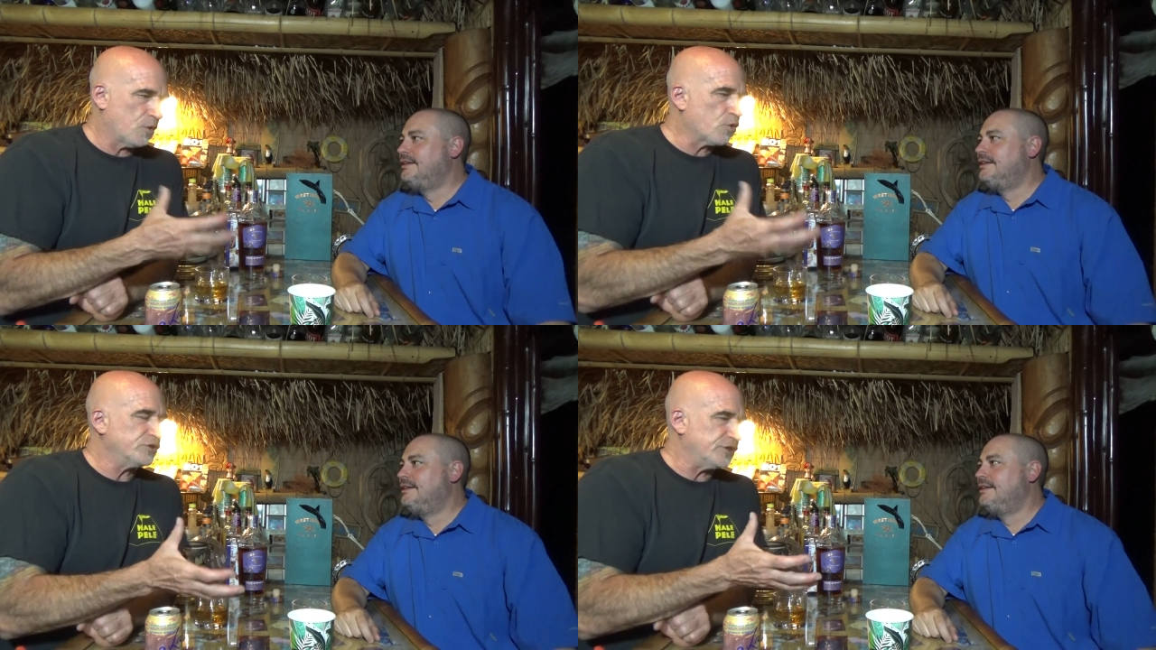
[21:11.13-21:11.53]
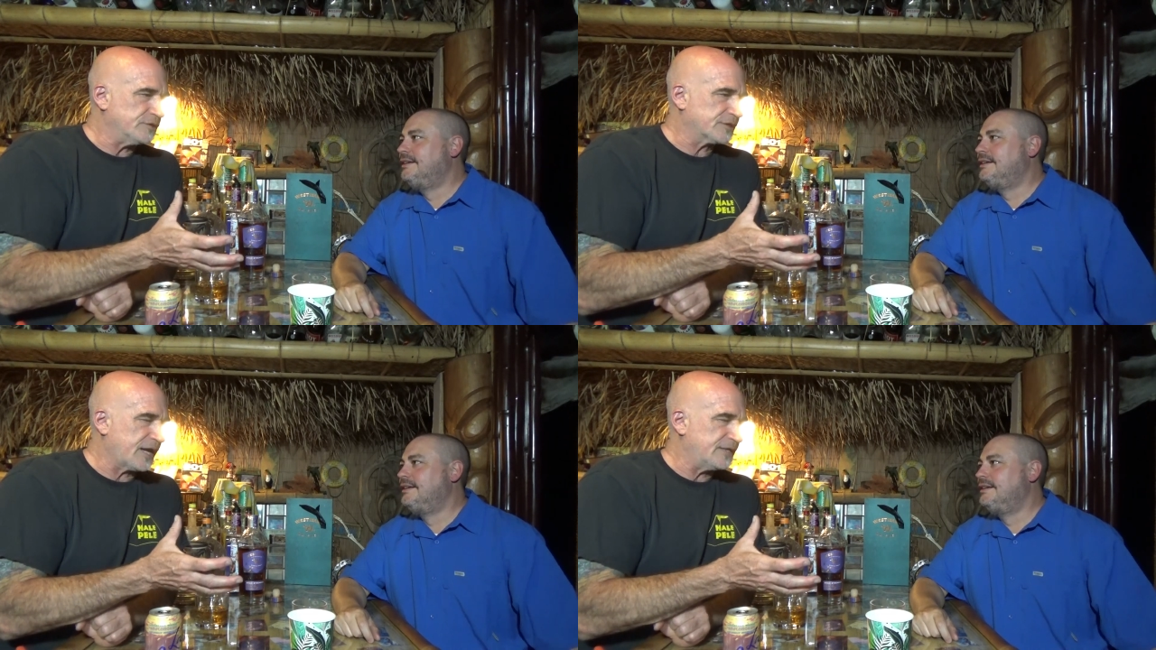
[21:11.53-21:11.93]

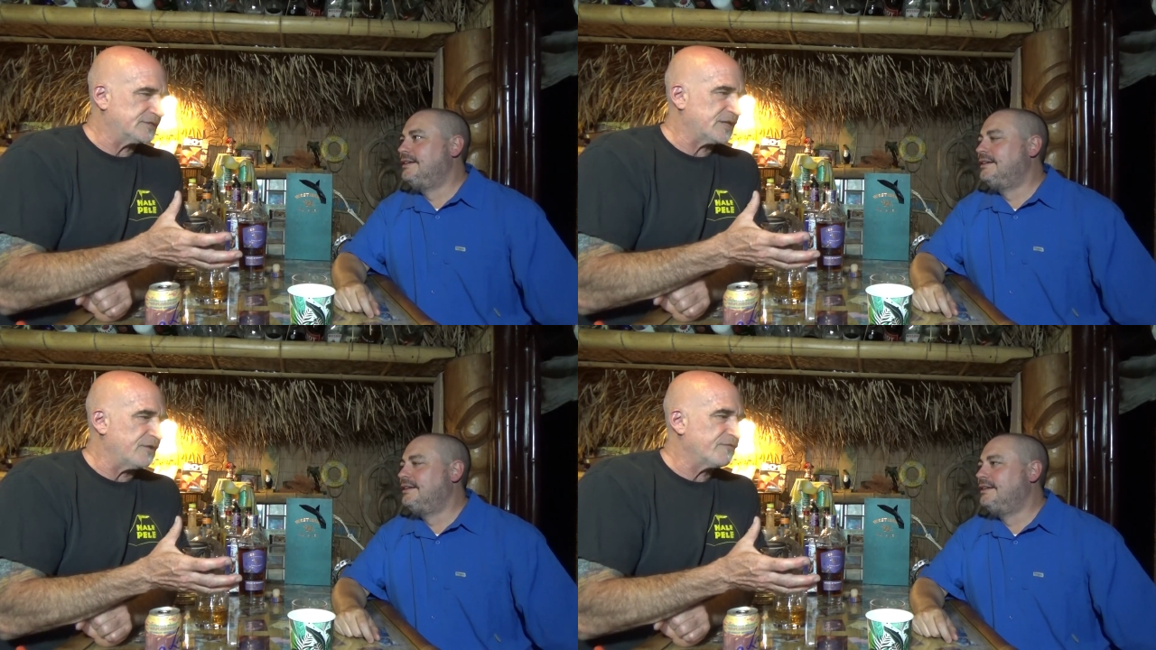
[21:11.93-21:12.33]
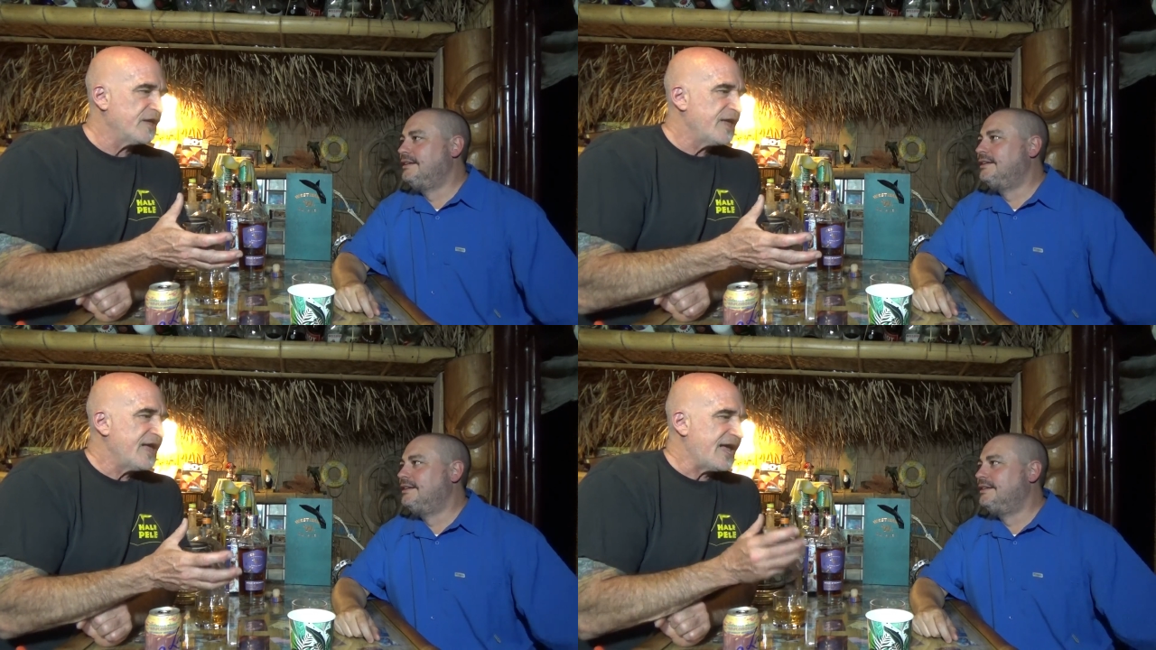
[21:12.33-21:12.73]
Speaker 1: origins kind of stuff,
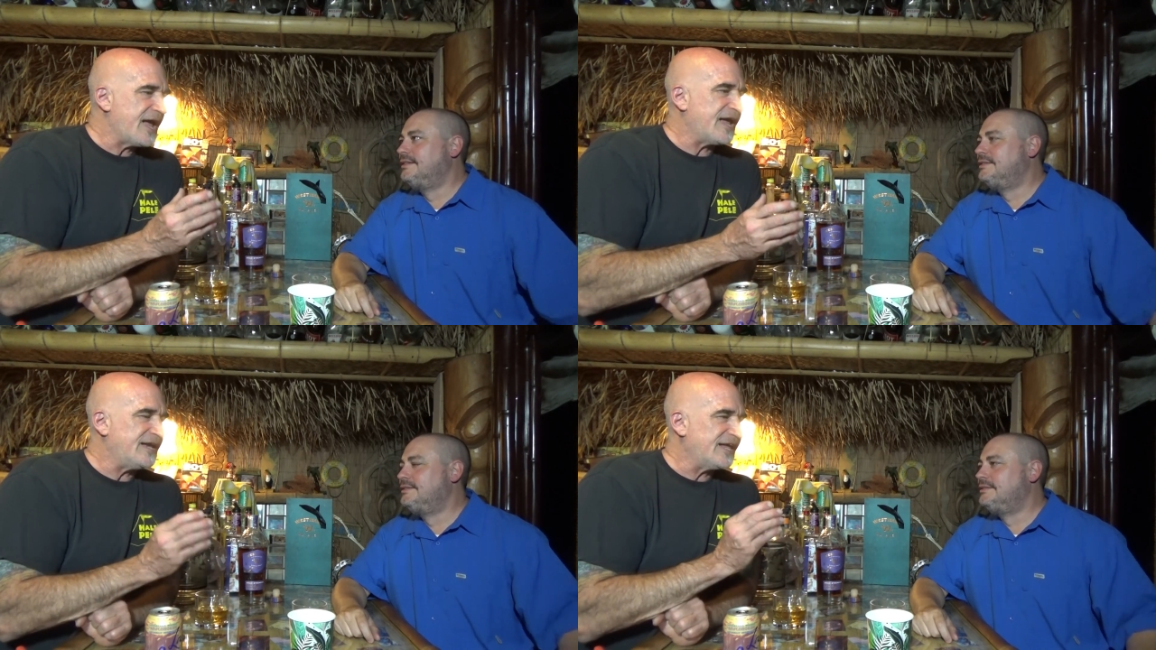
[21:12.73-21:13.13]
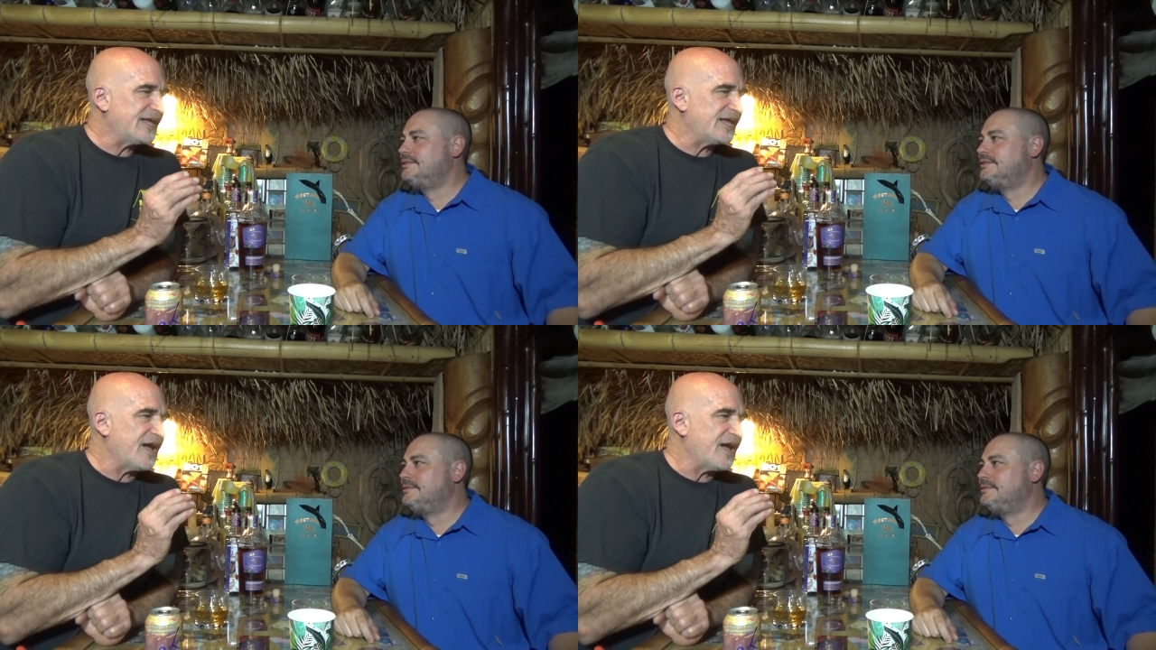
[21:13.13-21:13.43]
and